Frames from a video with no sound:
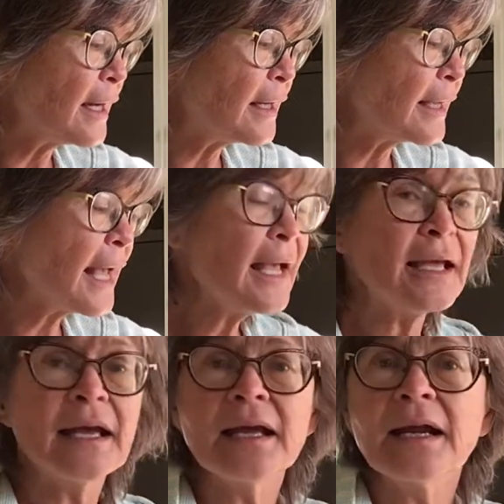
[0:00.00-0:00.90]

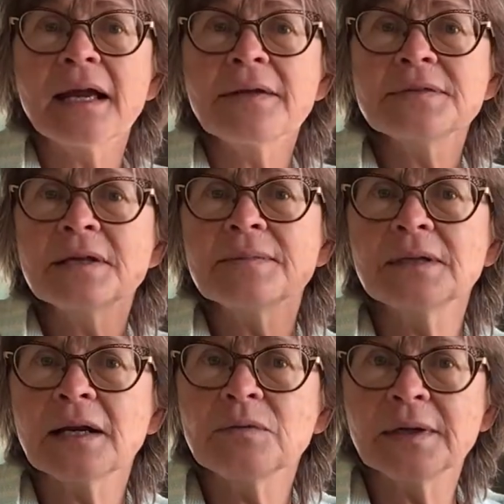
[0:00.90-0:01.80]
Hey, and I have something
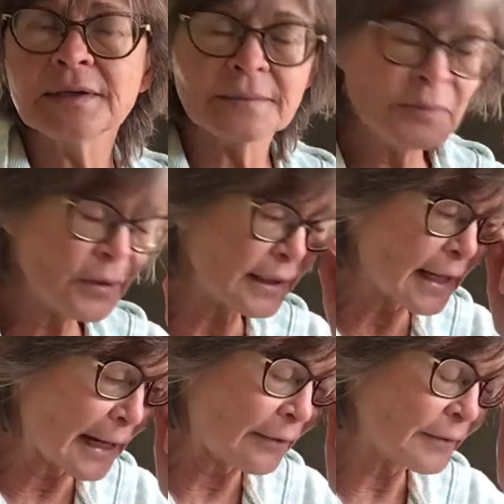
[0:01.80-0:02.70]
I wanted to point
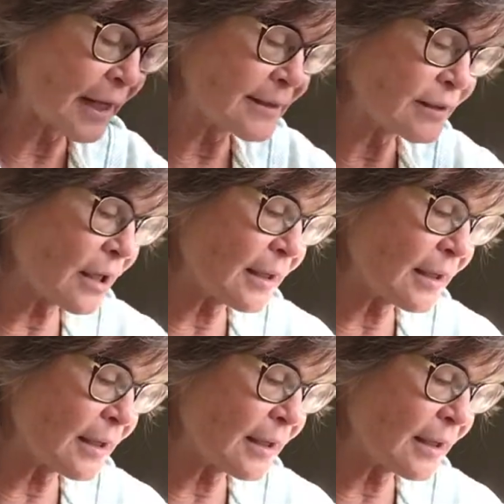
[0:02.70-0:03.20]
out. I saw a